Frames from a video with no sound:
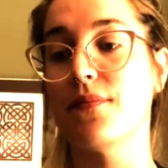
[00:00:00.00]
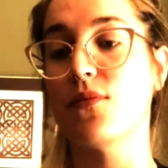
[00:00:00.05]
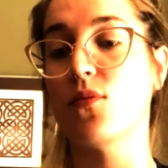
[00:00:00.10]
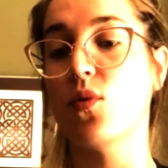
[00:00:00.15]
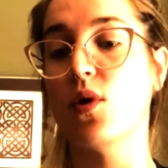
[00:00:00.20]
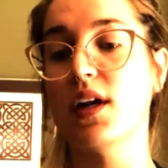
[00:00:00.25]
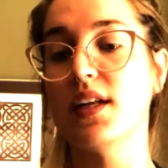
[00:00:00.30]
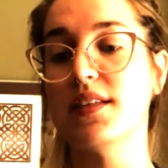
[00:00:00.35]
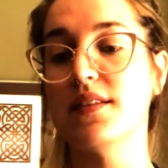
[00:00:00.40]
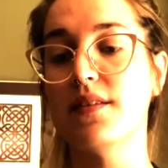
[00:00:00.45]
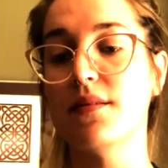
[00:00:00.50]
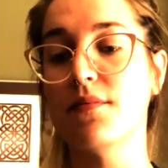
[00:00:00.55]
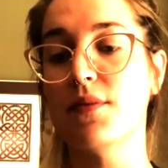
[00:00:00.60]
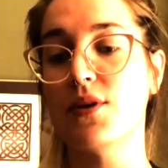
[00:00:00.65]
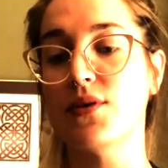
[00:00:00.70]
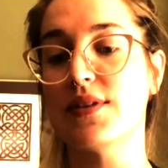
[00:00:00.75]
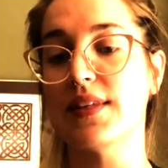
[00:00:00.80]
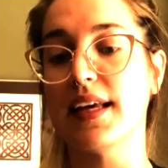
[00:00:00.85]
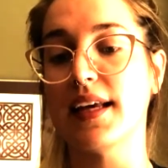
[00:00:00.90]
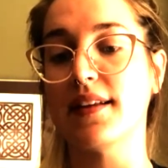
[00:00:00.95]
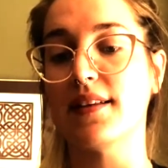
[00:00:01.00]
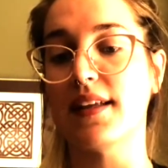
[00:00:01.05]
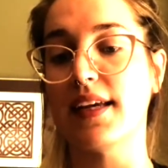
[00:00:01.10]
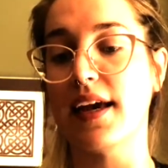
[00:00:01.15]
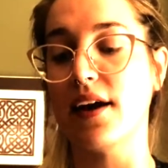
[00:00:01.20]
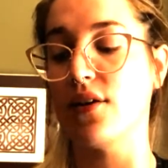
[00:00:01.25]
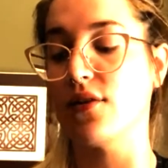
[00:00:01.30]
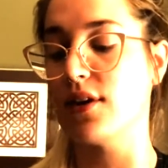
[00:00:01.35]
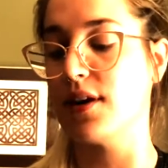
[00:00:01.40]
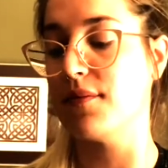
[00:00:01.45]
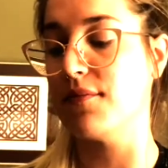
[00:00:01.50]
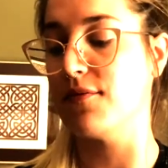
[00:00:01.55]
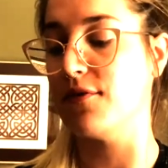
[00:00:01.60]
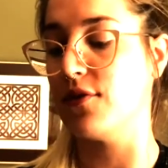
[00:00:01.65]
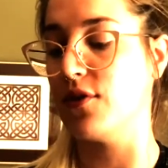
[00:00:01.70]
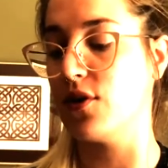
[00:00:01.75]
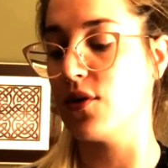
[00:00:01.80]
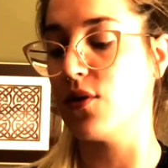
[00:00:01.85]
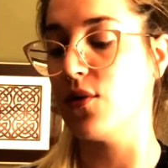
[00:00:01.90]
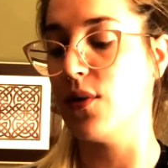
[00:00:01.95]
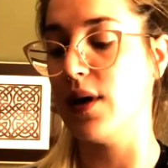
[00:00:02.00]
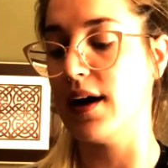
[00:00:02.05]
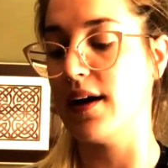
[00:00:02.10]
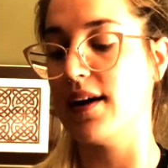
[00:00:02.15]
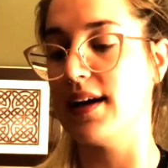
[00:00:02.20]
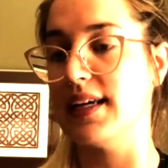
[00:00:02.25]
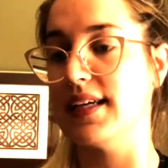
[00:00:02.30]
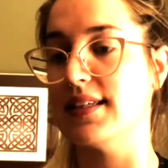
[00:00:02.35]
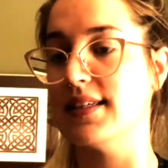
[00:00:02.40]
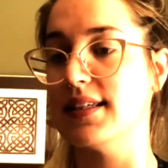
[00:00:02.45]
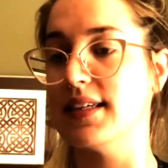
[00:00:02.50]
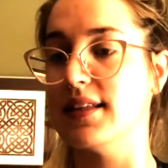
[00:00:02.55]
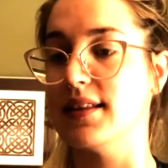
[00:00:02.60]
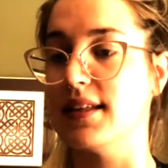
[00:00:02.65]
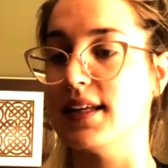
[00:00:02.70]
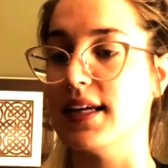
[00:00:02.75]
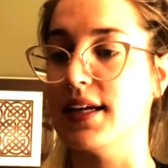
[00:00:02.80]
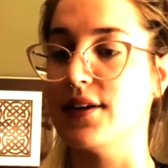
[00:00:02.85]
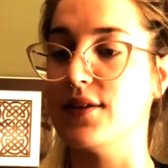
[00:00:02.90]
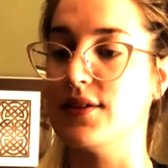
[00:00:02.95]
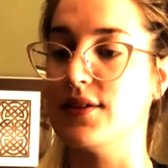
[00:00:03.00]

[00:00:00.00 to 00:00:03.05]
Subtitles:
What is the most likely outcome for Aquarius in Leo